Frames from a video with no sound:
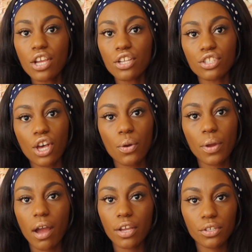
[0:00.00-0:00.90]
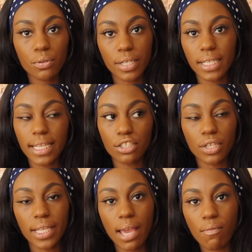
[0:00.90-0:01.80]
so you can
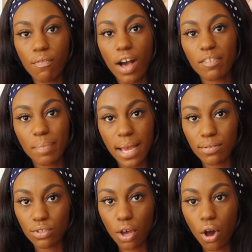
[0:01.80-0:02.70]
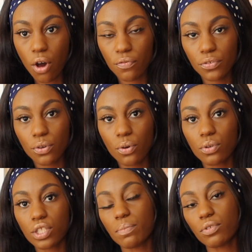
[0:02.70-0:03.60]
literally get five pounds off
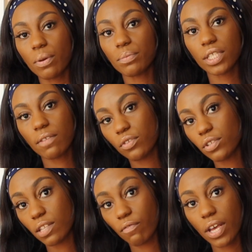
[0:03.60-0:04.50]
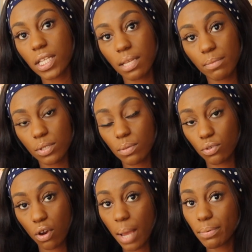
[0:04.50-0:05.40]
your subscription if you use the first time you
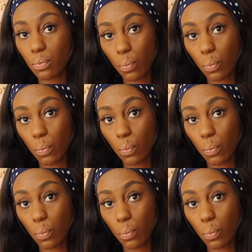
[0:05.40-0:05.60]
subscribed